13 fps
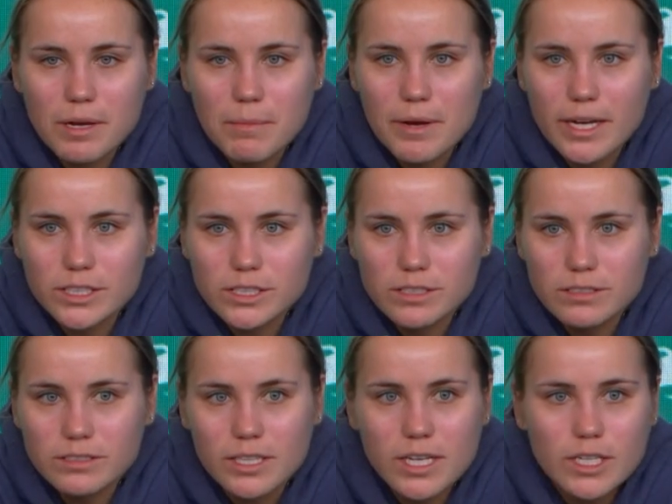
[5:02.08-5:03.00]
my
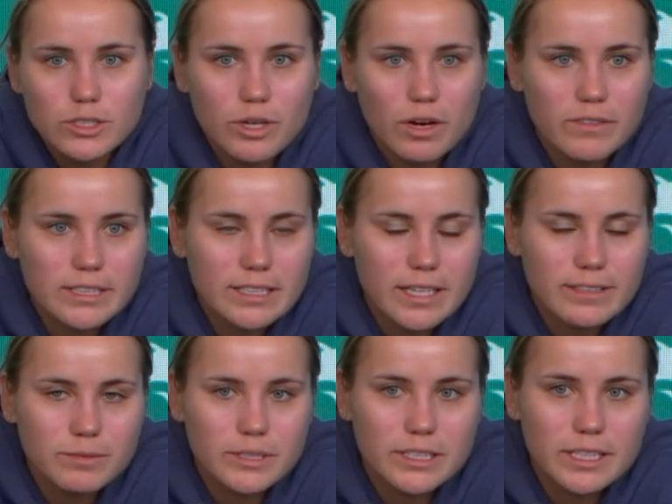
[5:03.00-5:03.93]
matches. So obviously
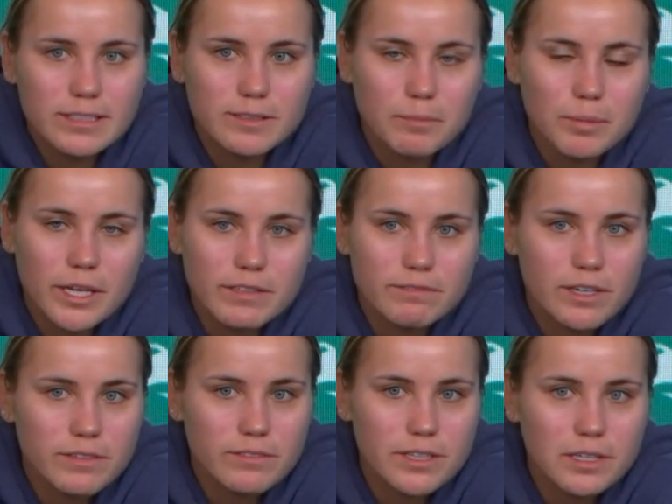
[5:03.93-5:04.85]
that's really nice to play in
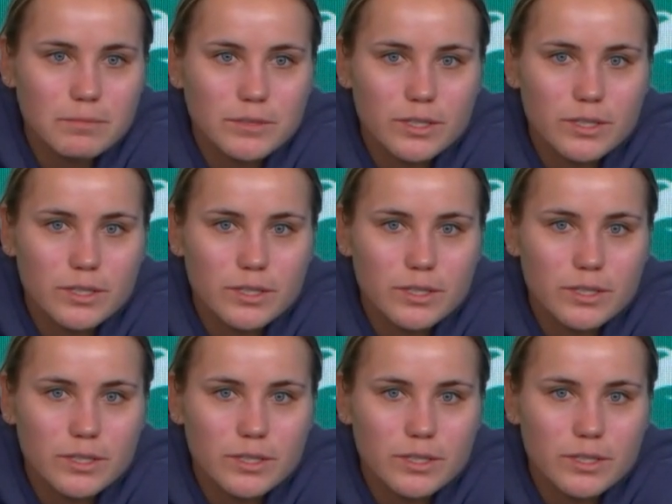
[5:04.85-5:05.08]
front of them.